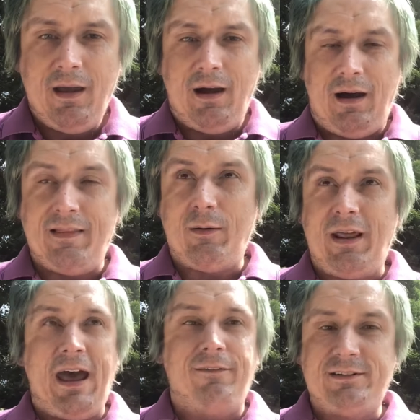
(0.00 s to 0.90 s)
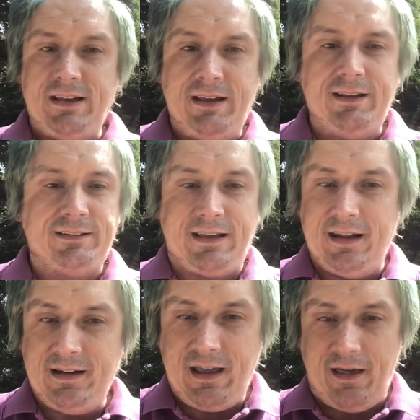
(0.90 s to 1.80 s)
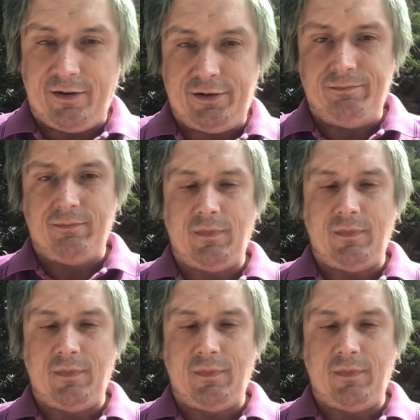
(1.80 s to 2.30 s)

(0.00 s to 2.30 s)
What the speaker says: That would have teens getting together